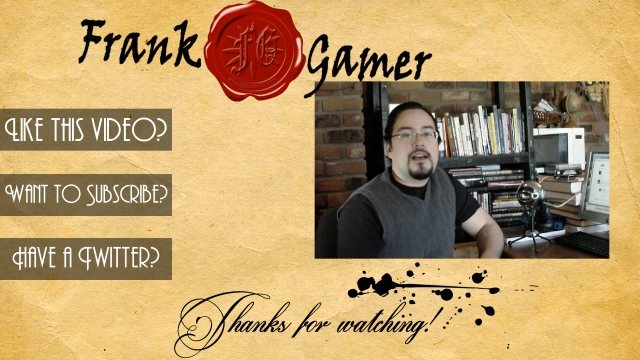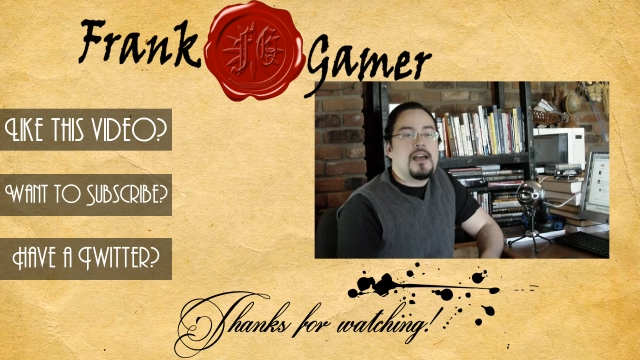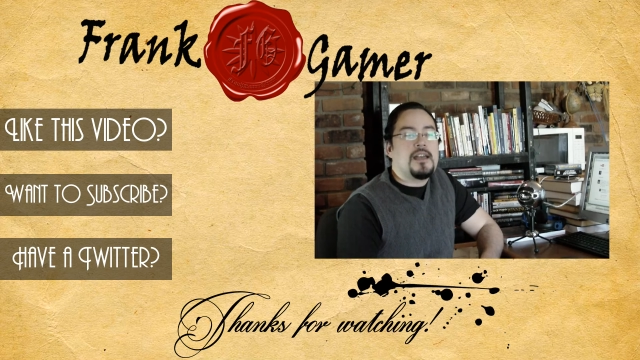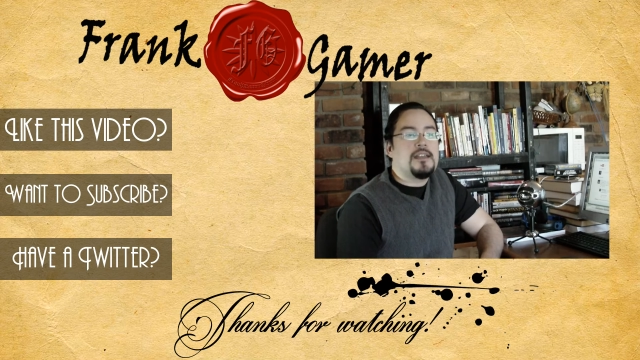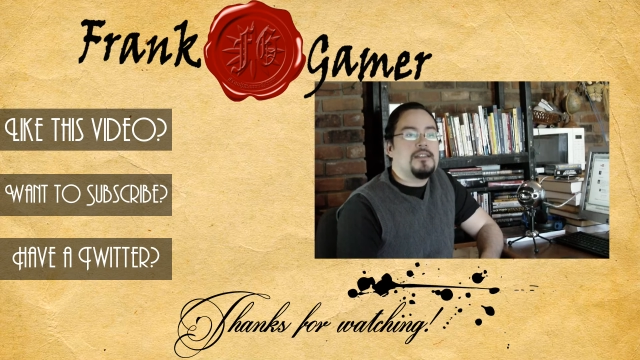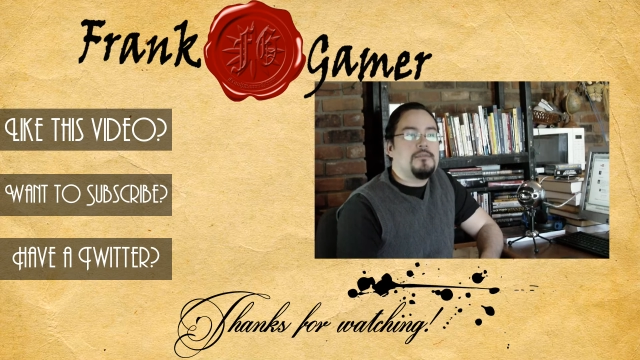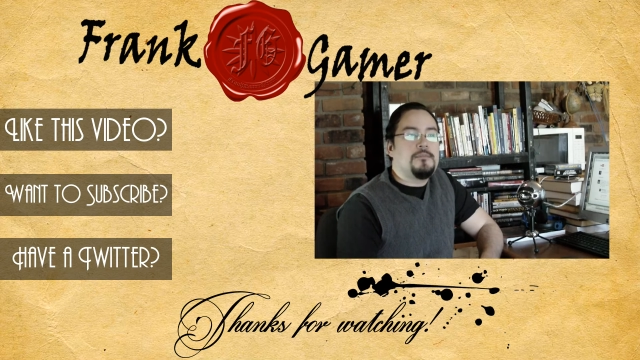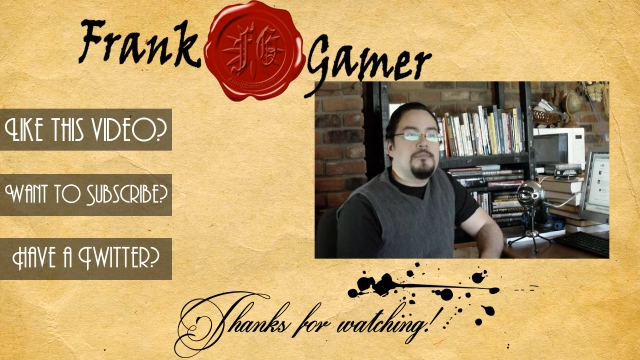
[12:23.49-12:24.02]

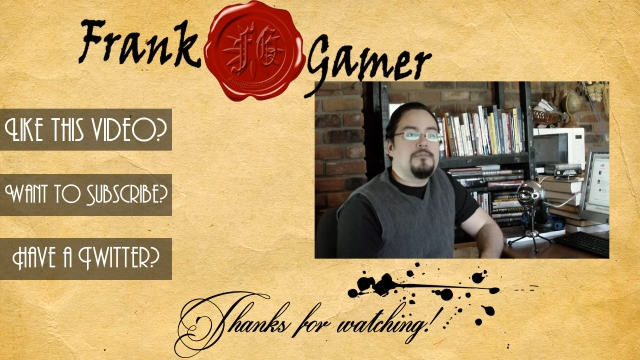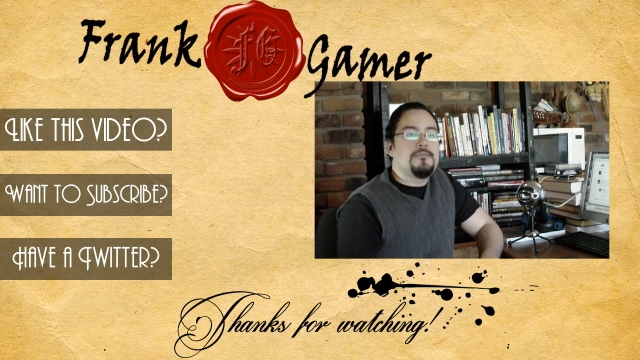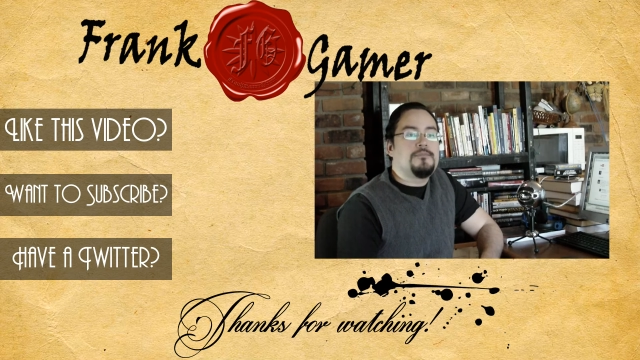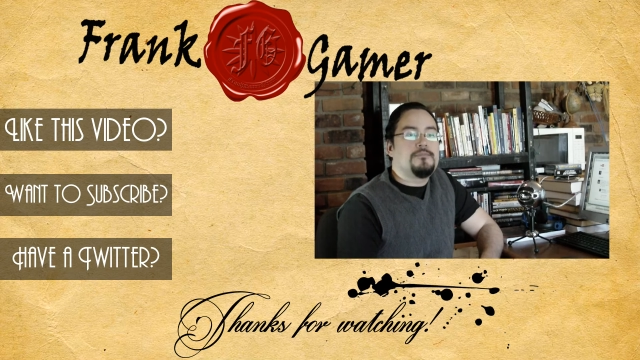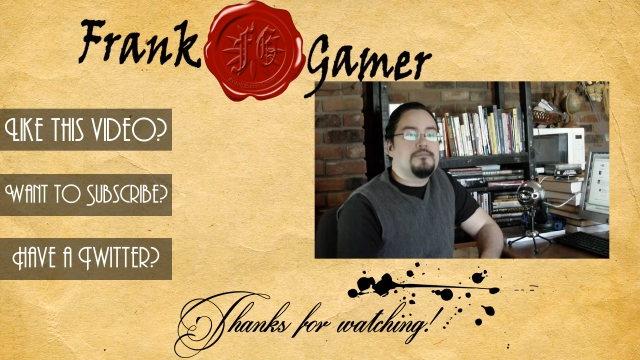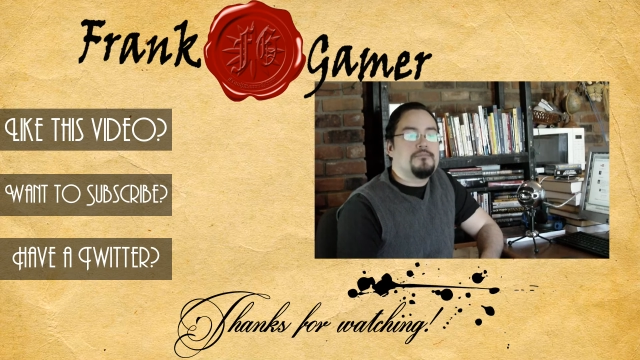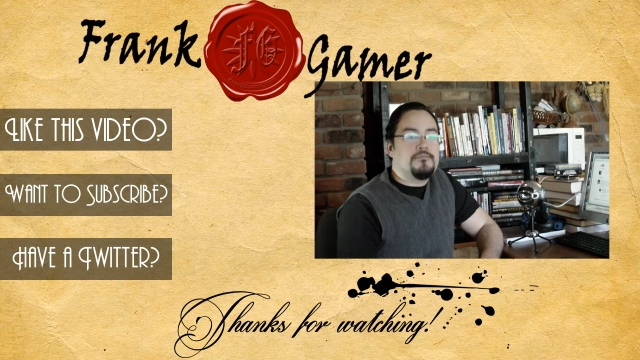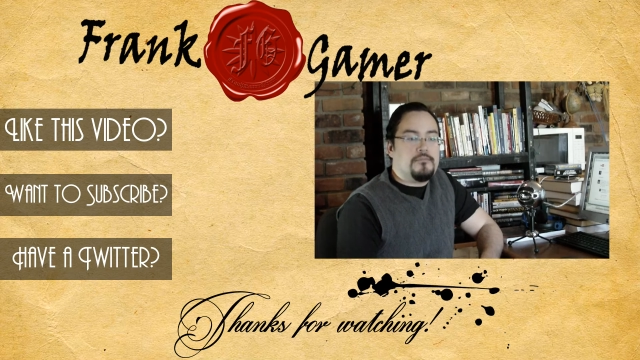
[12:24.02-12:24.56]
I
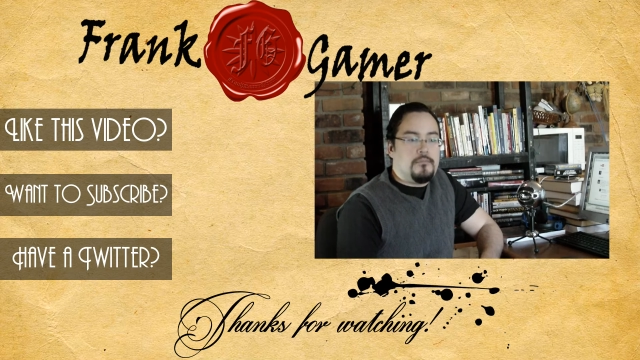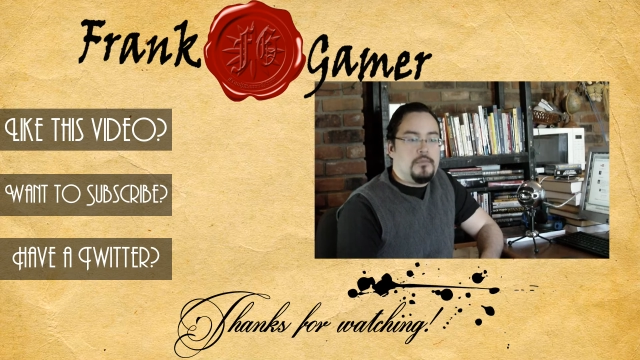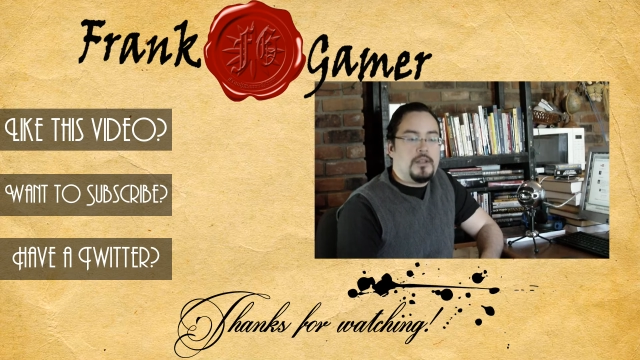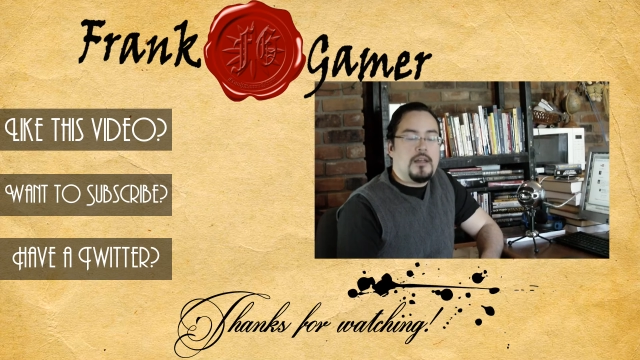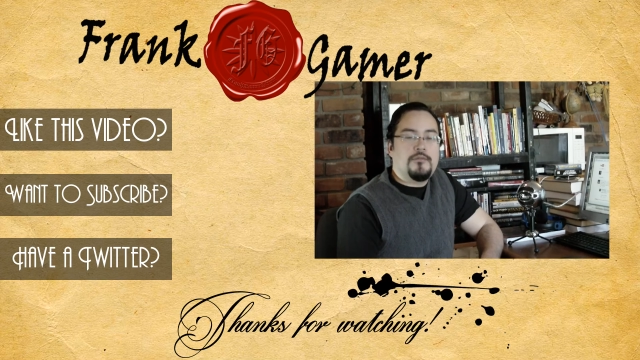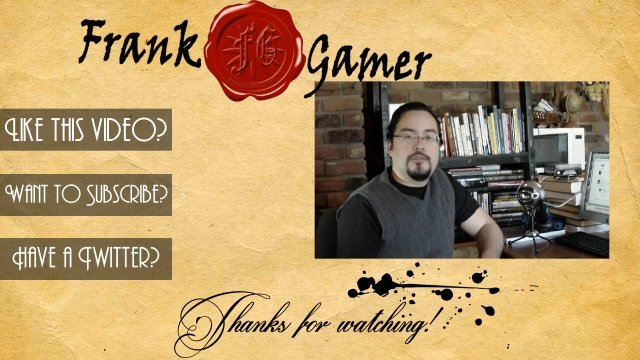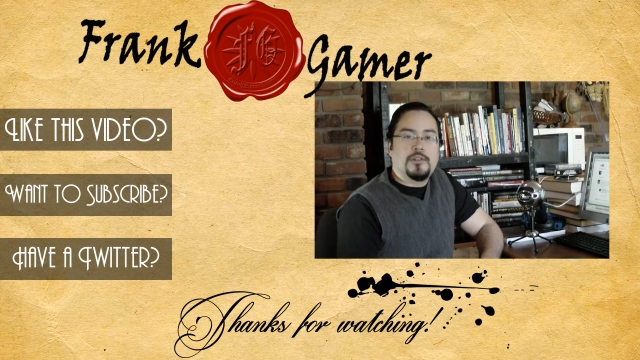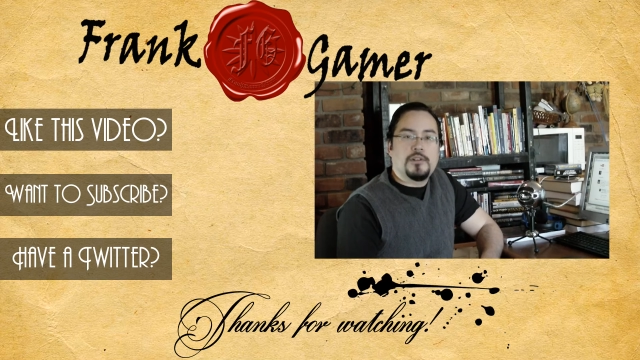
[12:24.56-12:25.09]

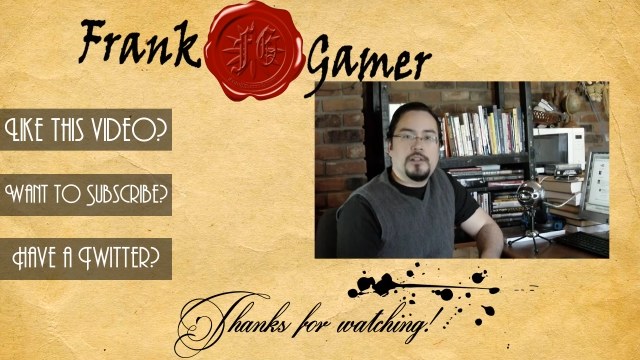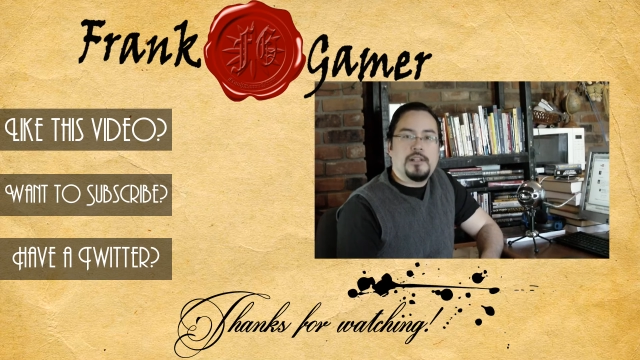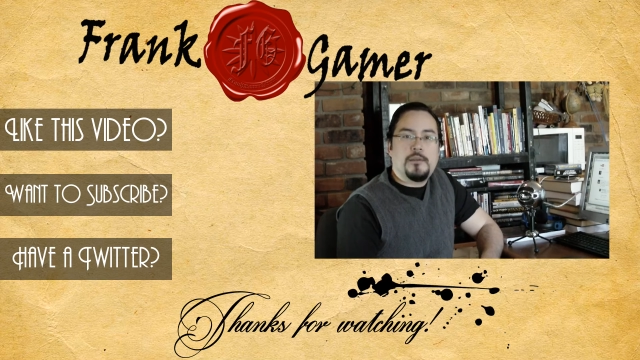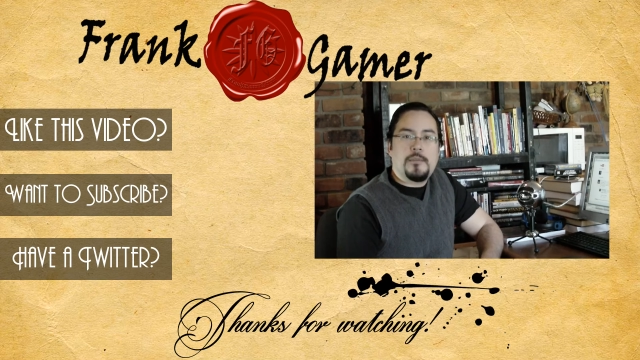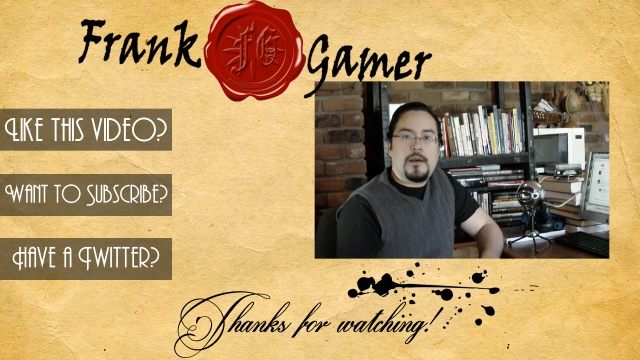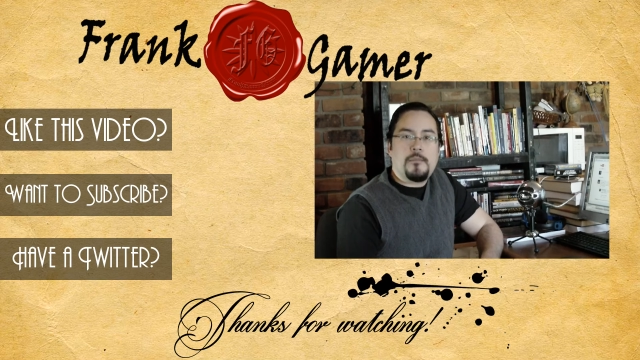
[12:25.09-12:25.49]
love learning